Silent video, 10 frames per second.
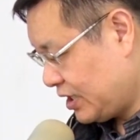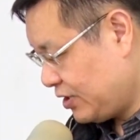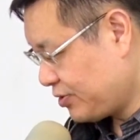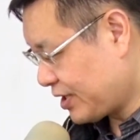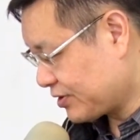You
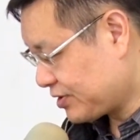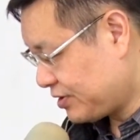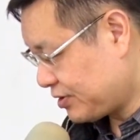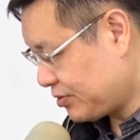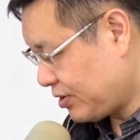need to
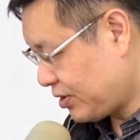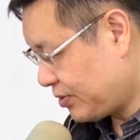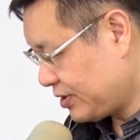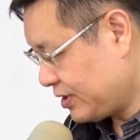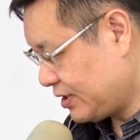consider to
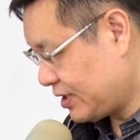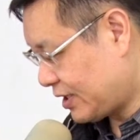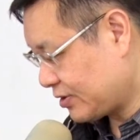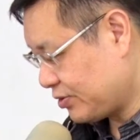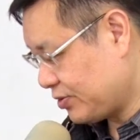lower
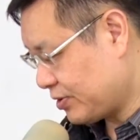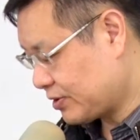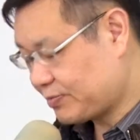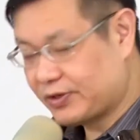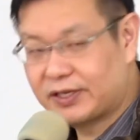down your
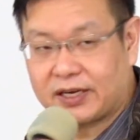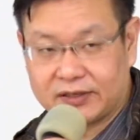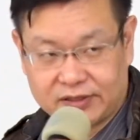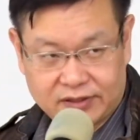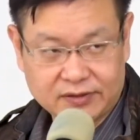spring
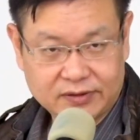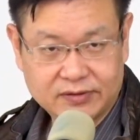constant.